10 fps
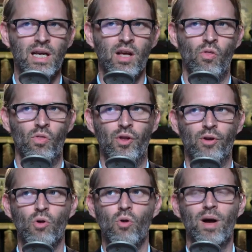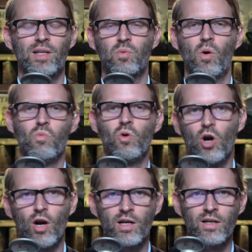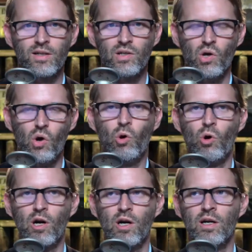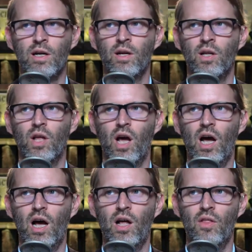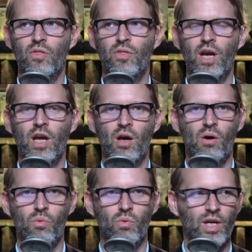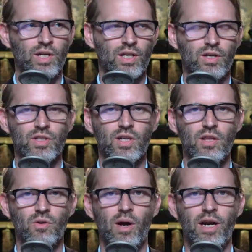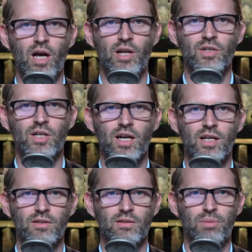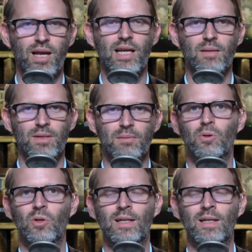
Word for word: their robots won't work, or uh, the, the, here's another way to undercut paying people.